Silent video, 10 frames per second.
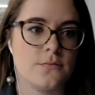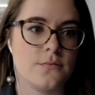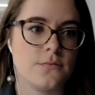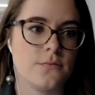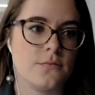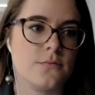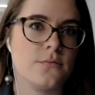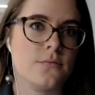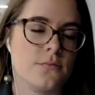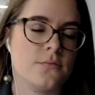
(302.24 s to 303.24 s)

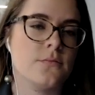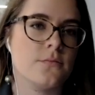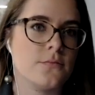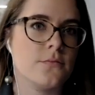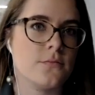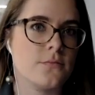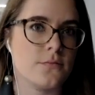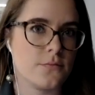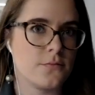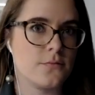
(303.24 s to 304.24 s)

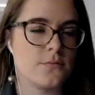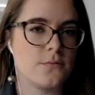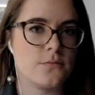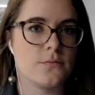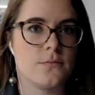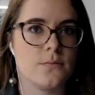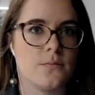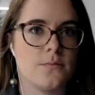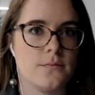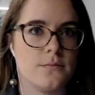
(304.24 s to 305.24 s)

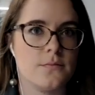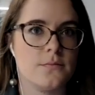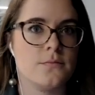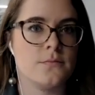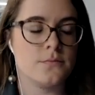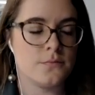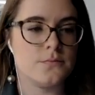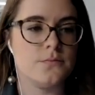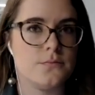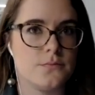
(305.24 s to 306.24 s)

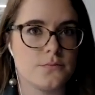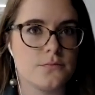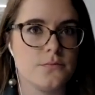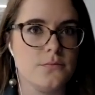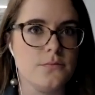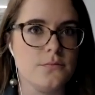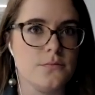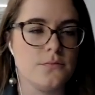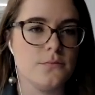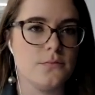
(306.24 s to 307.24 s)

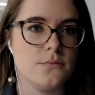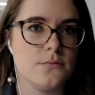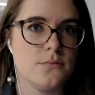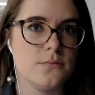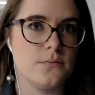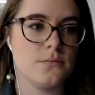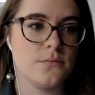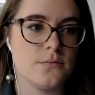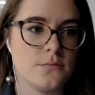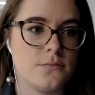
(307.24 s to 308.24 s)

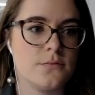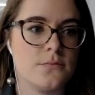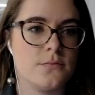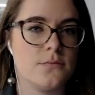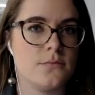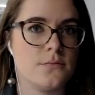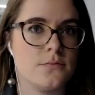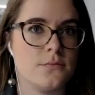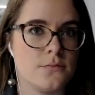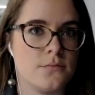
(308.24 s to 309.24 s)

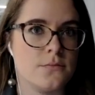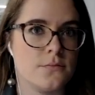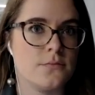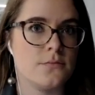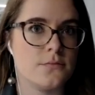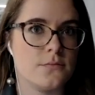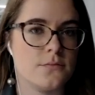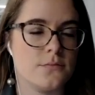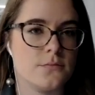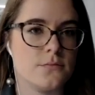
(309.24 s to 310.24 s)
No words are spoken by the person on screen.